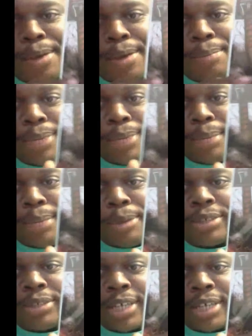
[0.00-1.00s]
Bun B
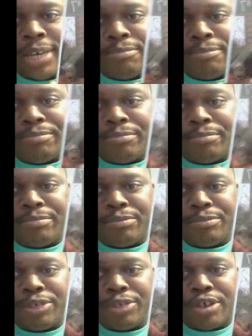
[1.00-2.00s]
posted up
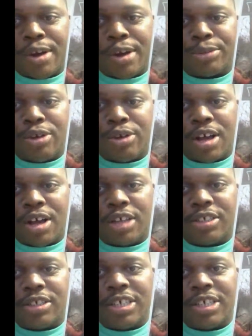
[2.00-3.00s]
with his arms
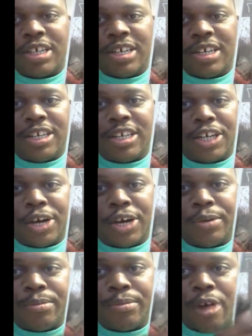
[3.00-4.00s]
crossed, you
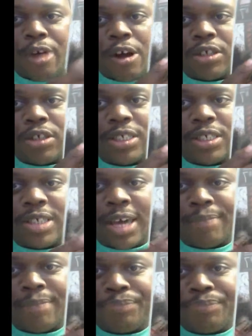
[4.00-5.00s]
know, art's the
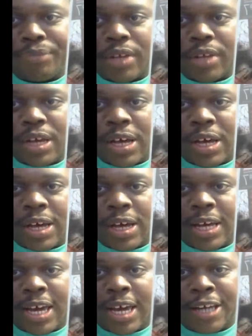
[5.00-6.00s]
same.
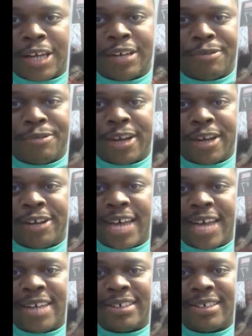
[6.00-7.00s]
And right here you
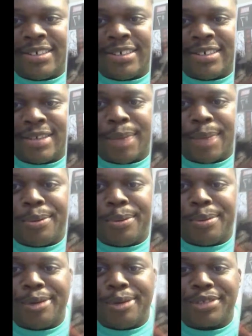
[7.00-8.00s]
got
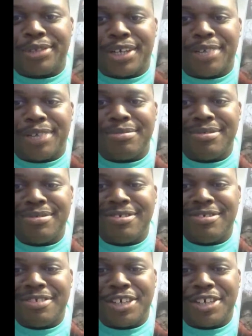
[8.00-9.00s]
Deadpool posted up,
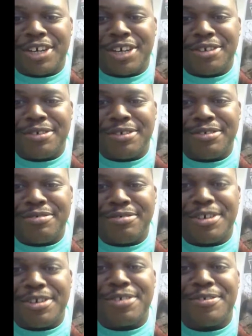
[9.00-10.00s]
you
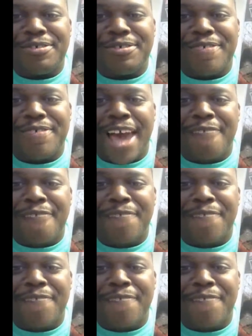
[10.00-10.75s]
know, half